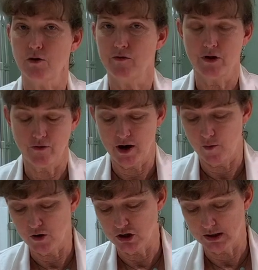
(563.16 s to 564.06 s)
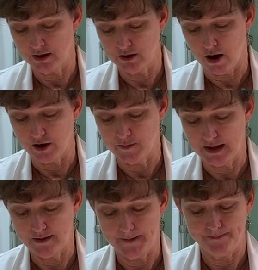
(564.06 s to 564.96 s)
if they're there, we're just going to
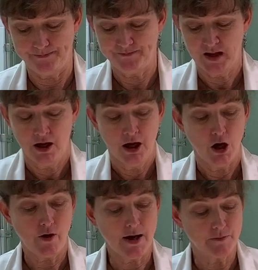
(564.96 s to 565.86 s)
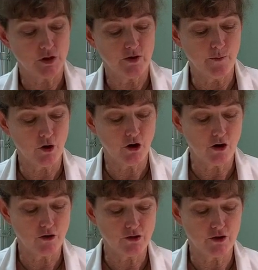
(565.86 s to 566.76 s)
document them. Okay, so then we're going to
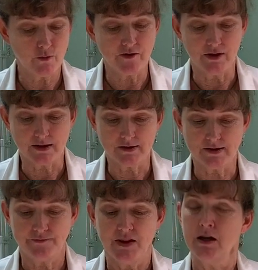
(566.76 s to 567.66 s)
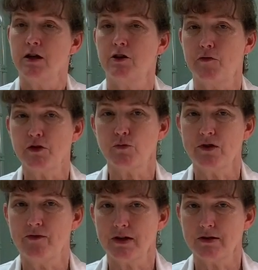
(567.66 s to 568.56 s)
go to the reflexes. The first
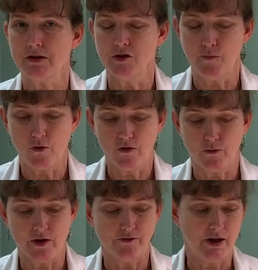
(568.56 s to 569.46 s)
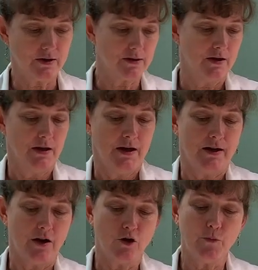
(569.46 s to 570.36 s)
reflex is the Moro reflex.
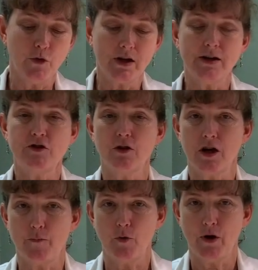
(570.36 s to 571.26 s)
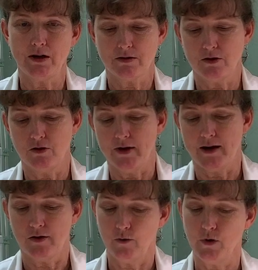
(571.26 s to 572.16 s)
Now, your book gives you a couple ways to do that.
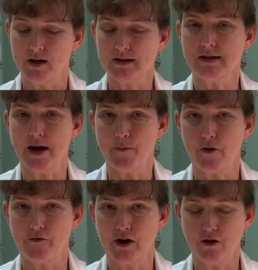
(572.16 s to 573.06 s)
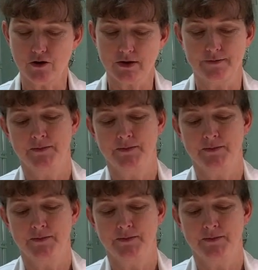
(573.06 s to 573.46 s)
We could snap our fingers.